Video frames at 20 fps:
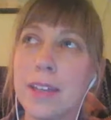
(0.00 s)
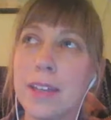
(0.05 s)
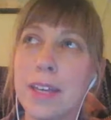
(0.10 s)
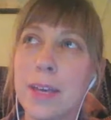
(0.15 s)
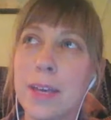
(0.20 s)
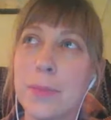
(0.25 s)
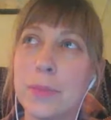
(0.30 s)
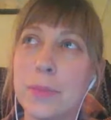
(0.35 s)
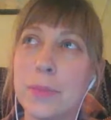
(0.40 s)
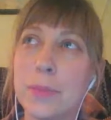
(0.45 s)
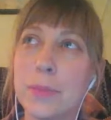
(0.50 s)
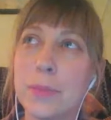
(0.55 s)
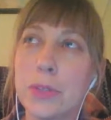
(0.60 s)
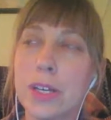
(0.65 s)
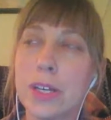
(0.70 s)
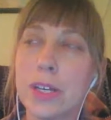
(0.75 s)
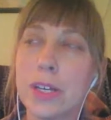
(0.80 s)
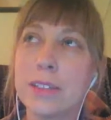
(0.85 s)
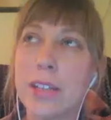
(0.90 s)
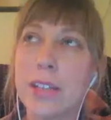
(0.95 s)
him look
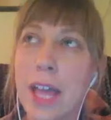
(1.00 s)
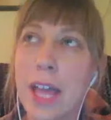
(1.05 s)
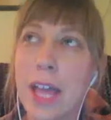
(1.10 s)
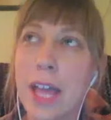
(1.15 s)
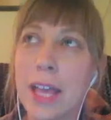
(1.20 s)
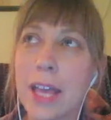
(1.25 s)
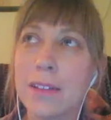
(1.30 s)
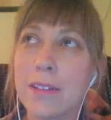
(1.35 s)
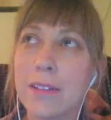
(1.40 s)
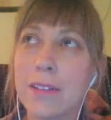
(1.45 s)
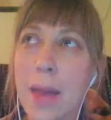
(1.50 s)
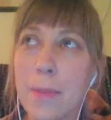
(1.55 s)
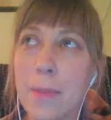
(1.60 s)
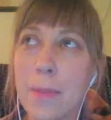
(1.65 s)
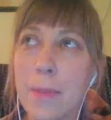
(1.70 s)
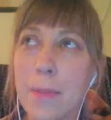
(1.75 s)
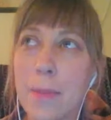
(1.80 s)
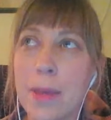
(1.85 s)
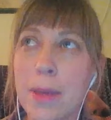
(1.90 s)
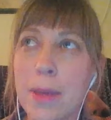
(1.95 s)
like
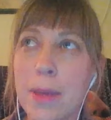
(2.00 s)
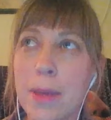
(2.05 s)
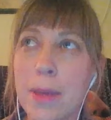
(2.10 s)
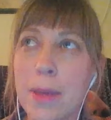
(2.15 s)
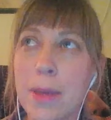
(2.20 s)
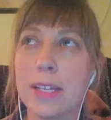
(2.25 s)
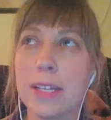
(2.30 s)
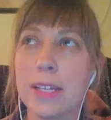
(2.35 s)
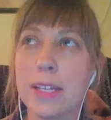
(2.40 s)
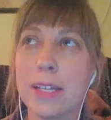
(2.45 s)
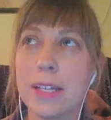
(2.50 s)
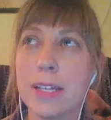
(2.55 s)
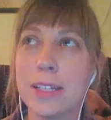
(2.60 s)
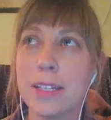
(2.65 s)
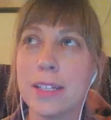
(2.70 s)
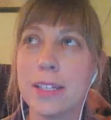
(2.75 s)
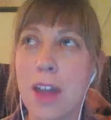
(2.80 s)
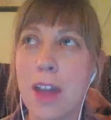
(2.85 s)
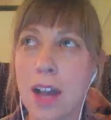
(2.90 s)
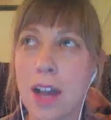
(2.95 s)
Emmett, but
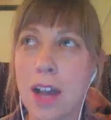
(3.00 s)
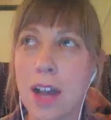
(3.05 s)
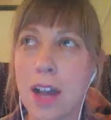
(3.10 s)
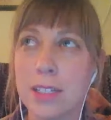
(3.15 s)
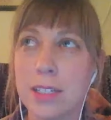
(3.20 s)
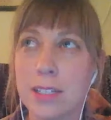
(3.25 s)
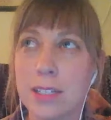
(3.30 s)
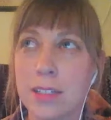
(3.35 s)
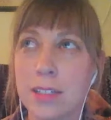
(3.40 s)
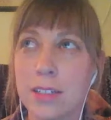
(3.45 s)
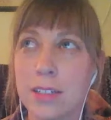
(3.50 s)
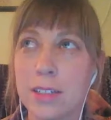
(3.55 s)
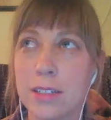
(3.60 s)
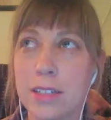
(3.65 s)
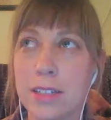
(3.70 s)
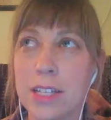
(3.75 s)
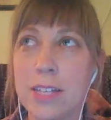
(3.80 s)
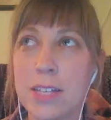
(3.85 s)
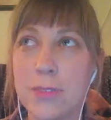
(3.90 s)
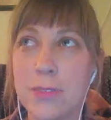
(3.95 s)
not.
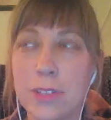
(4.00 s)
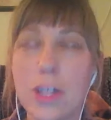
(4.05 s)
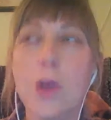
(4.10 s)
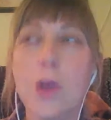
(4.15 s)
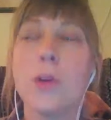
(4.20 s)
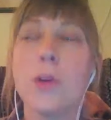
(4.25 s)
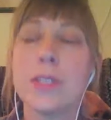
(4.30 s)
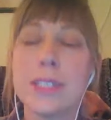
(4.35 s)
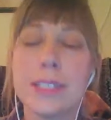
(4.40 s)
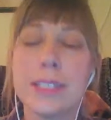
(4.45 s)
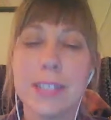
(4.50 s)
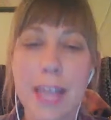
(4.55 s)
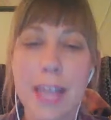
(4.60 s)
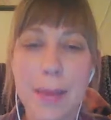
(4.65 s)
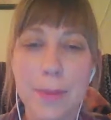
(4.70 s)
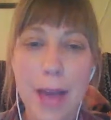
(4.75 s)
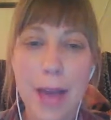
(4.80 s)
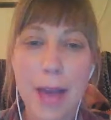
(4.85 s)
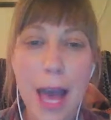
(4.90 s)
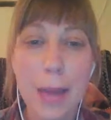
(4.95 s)
Even though it's the same
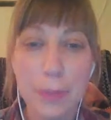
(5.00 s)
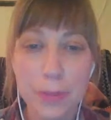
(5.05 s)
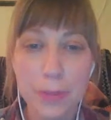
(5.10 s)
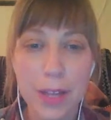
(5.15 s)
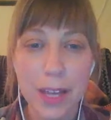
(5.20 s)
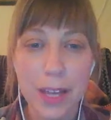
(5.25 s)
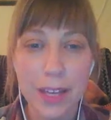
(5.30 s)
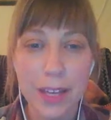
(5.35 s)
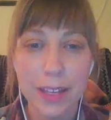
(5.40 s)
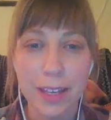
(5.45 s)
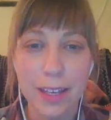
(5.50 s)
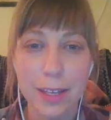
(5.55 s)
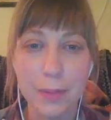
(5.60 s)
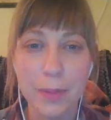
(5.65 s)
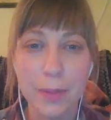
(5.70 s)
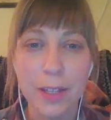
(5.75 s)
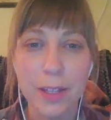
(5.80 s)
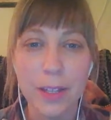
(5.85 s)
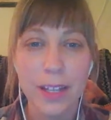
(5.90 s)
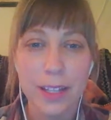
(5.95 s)
guy playing him,
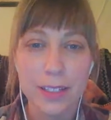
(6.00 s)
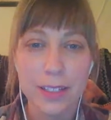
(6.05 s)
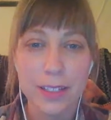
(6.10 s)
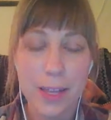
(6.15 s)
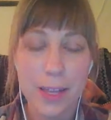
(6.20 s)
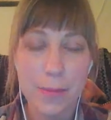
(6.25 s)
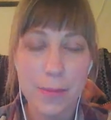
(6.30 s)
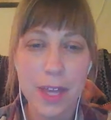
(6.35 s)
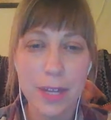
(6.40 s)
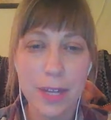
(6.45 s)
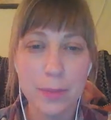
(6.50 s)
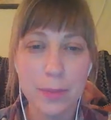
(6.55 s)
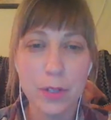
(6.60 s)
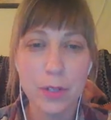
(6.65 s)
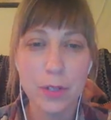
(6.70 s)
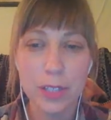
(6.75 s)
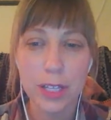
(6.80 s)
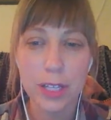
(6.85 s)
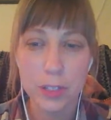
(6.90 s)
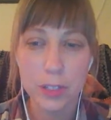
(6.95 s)
they made him look like
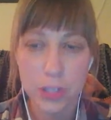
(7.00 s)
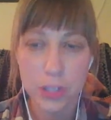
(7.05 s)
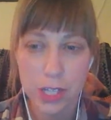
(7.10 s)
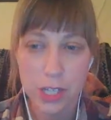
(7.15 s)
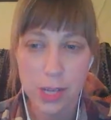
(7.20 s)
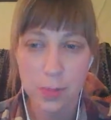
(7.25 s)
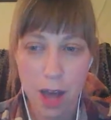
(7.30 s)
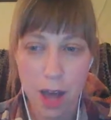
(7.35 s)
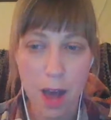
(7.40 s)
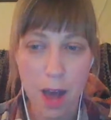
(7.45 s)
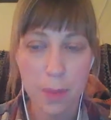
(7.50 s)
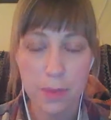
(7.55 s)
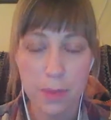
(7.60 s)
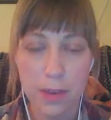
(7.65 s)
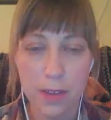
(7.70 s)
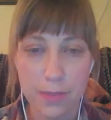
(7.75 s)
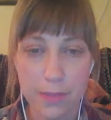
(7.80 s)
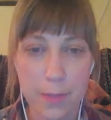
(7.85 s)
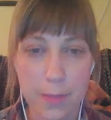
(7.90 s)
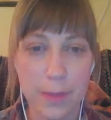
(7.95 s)
a cheap copy of Emmett.